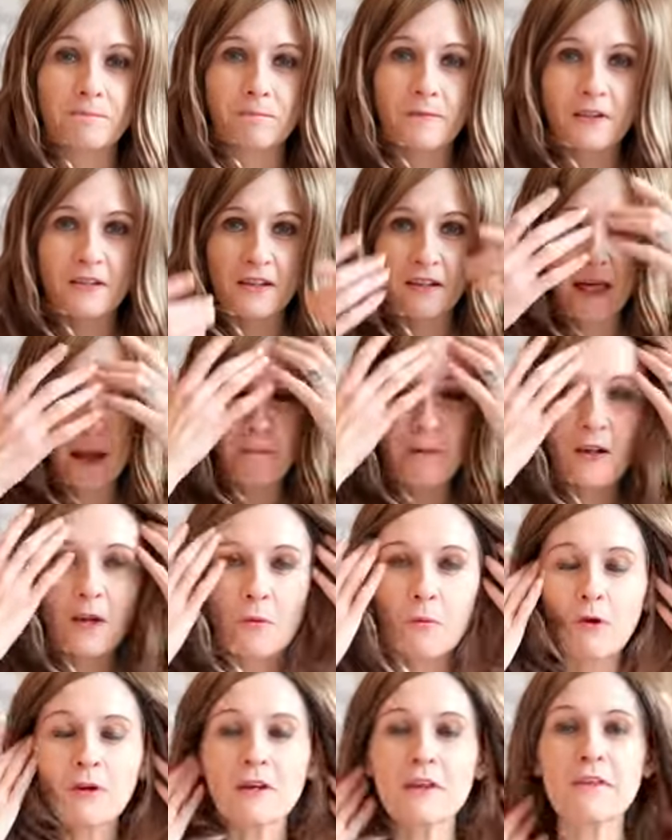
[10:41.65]
So let me
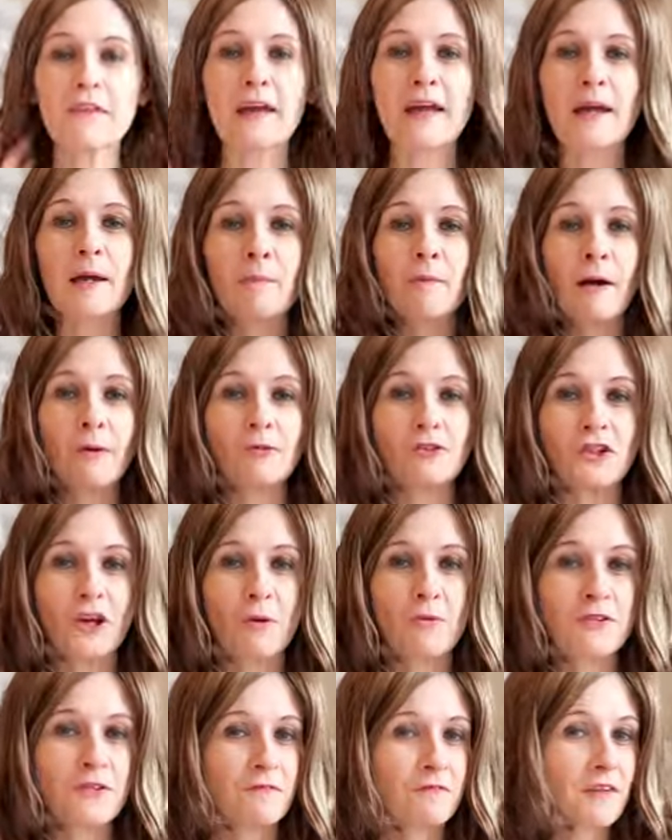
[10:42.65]
know what you think about
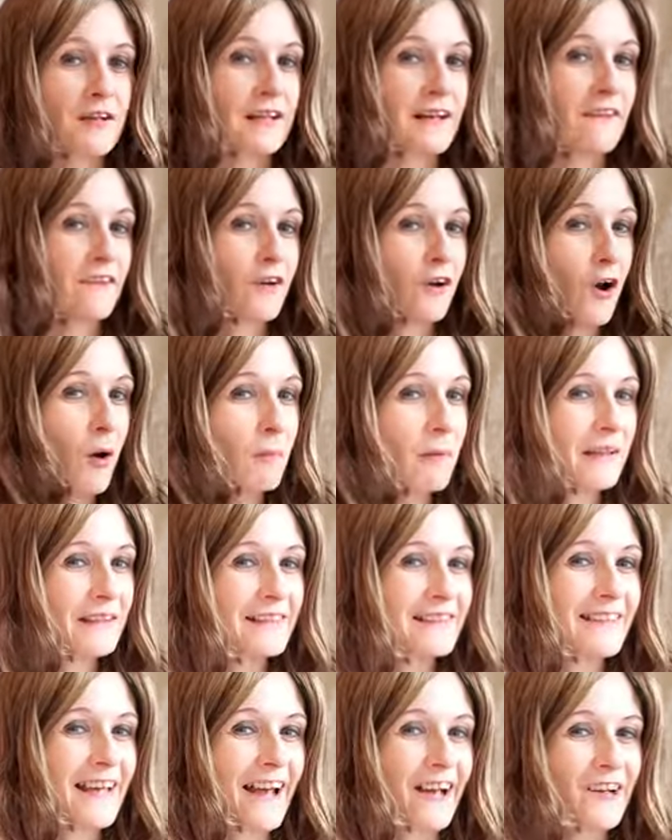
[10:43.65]
Josephine in the
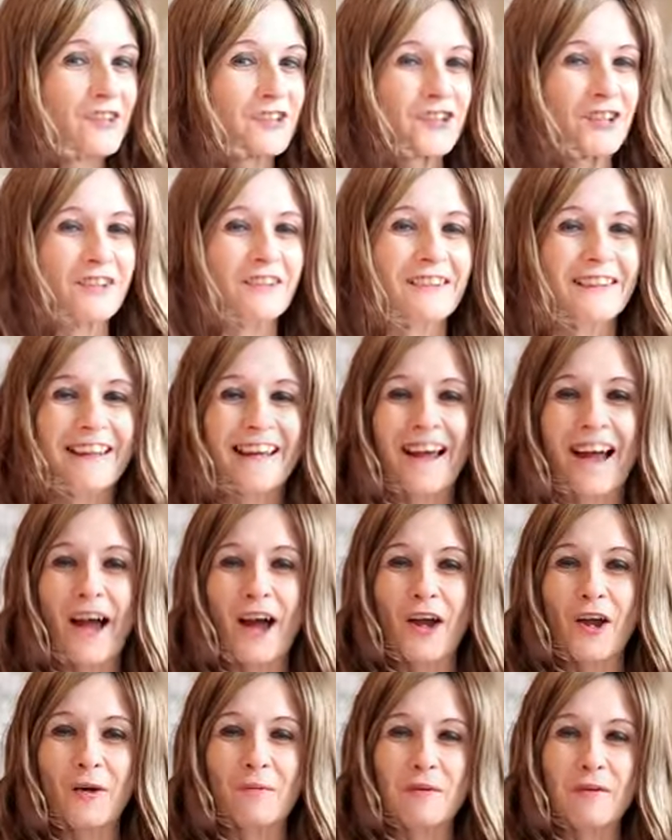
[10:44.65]
comments section.
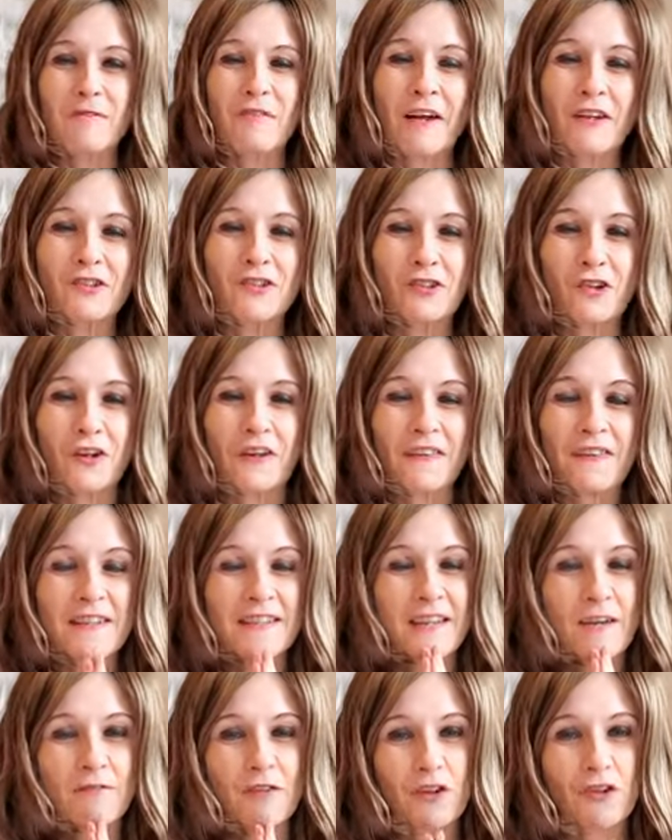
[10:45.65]
I hope you've enjoyed
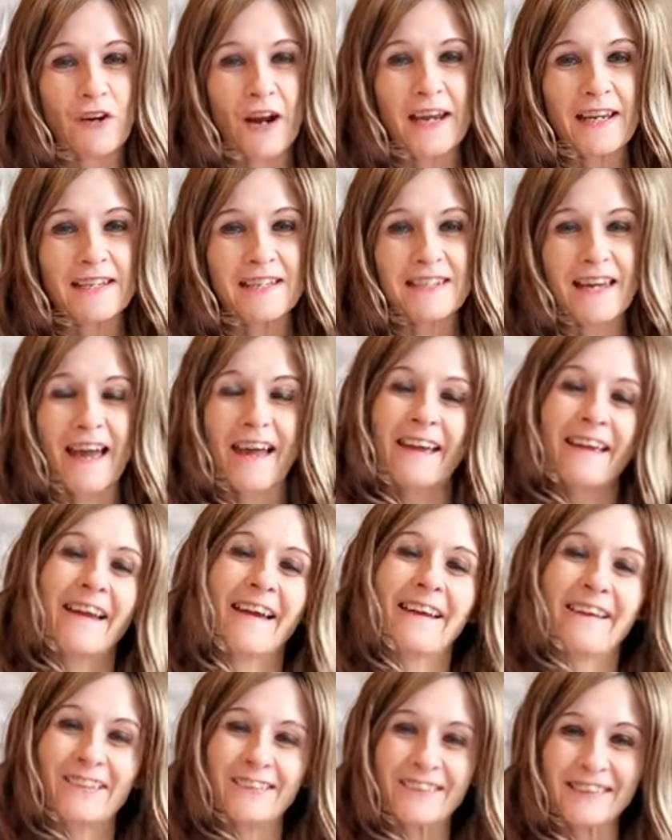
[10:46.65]
this. Have a great day
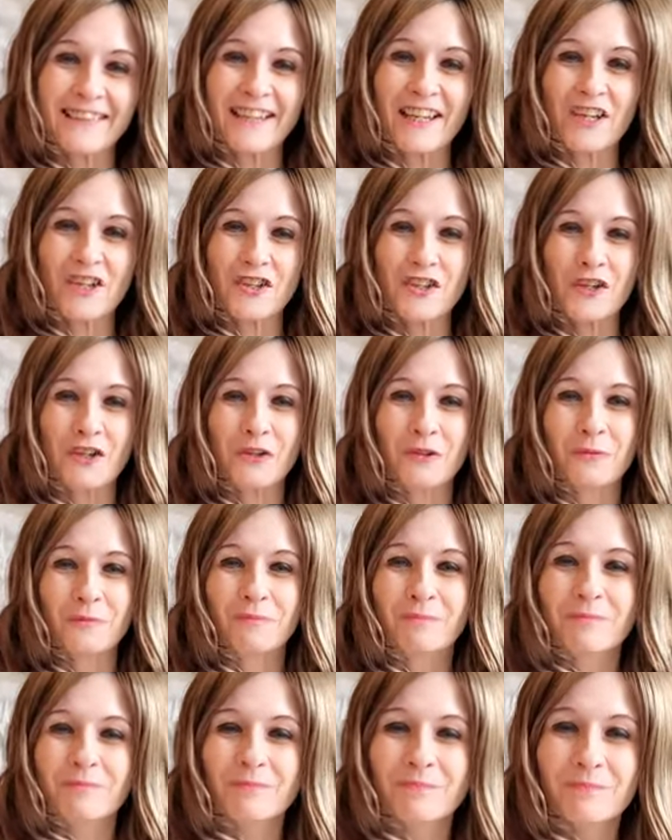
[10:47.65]
and I'll see you
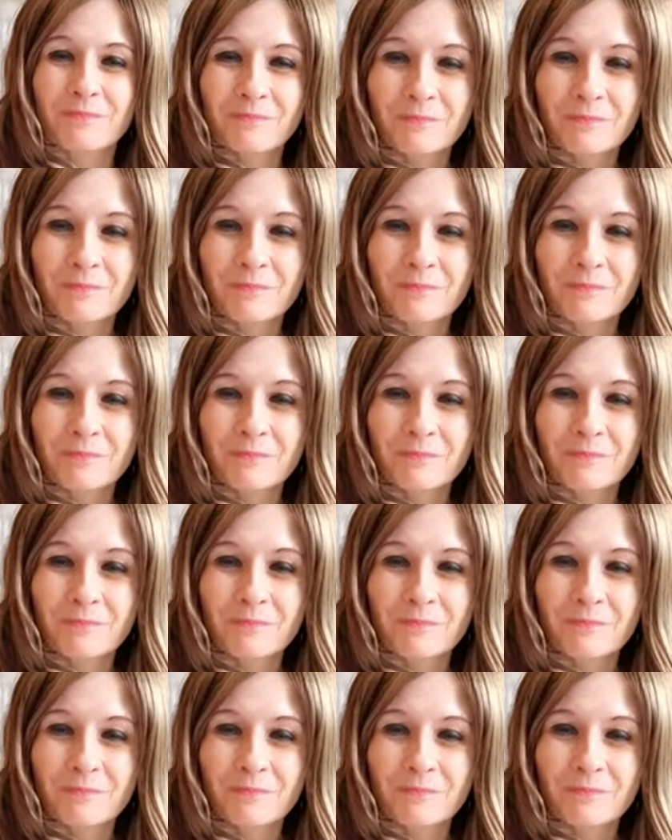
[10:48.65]
soon.